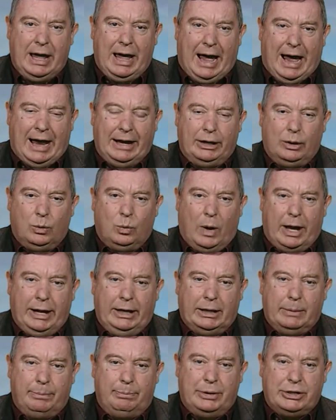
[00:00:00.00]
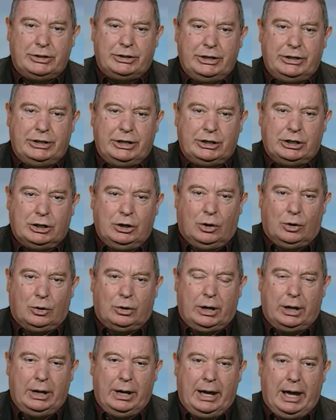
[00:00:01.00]
and the way that businesses
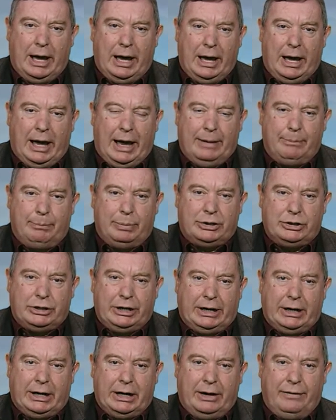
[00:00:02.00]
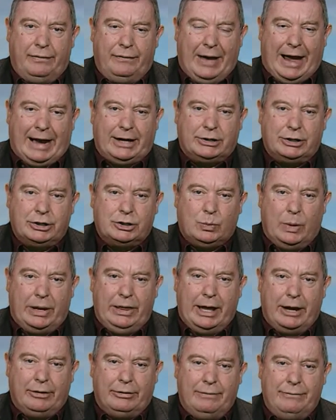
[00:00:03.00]
look at particular factors when
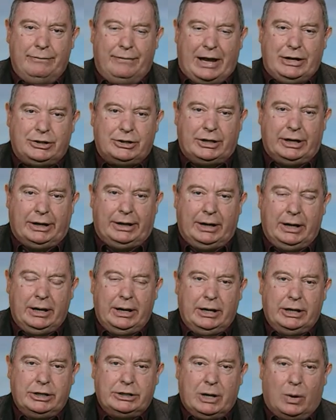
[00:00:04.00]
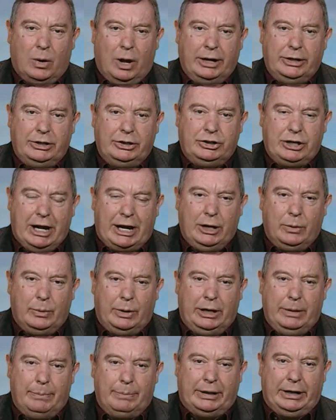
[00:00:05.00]
they're investing. So I
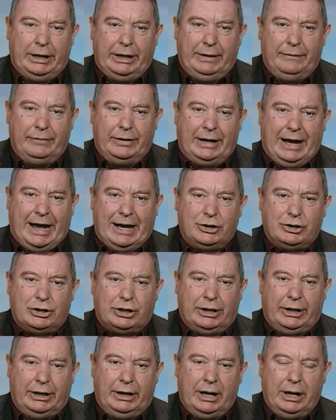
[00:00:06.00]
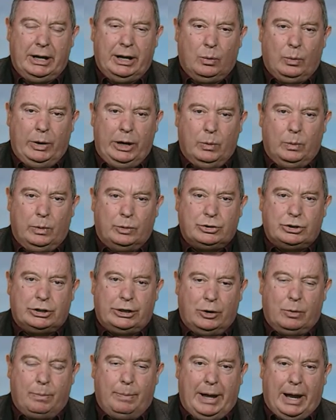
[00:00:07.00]
genuinely believe that actually we will
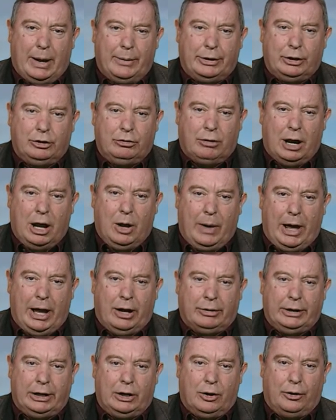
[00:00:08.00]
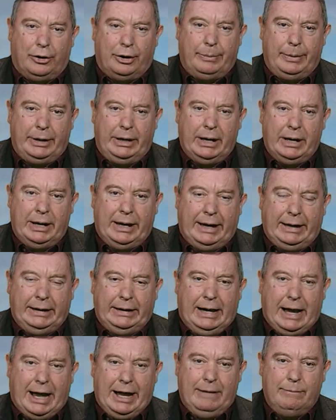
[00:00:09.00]
still be able to grow our economy in
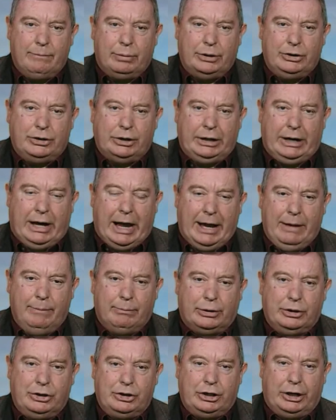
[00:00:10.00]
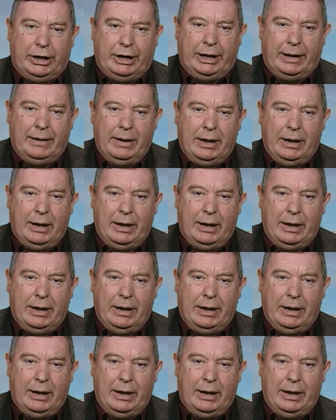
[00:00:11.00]
Cambridge and Cambridgeshire,